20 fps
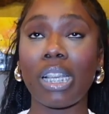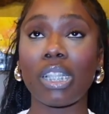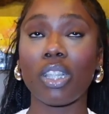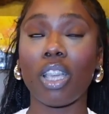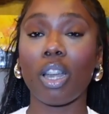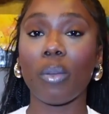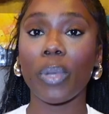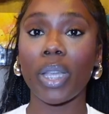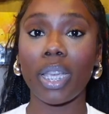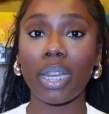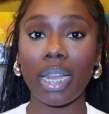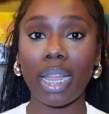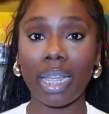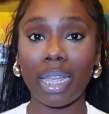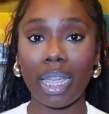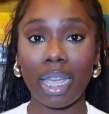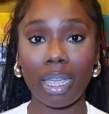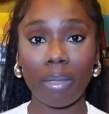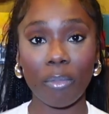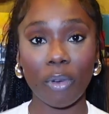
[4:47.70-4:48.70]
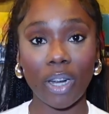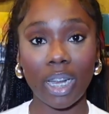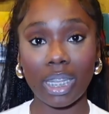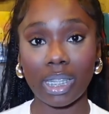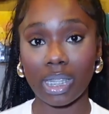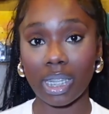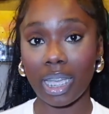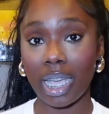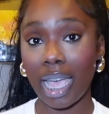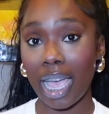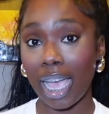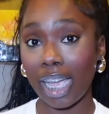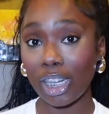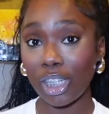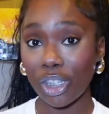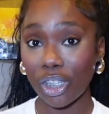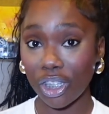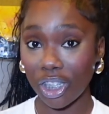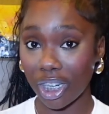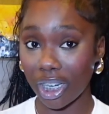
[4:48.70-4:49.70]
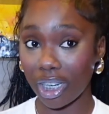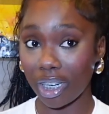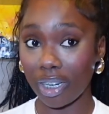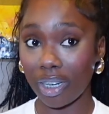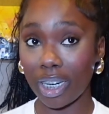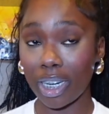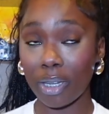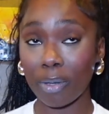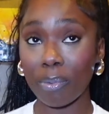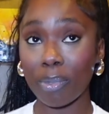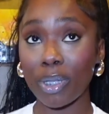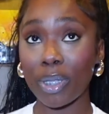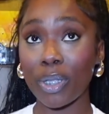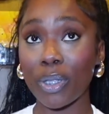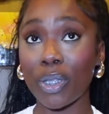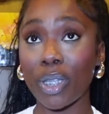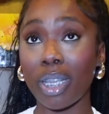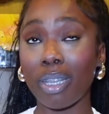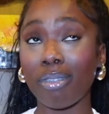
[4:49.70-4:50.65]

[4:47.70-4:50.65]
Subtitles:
started working at Kmart as a cashier. It was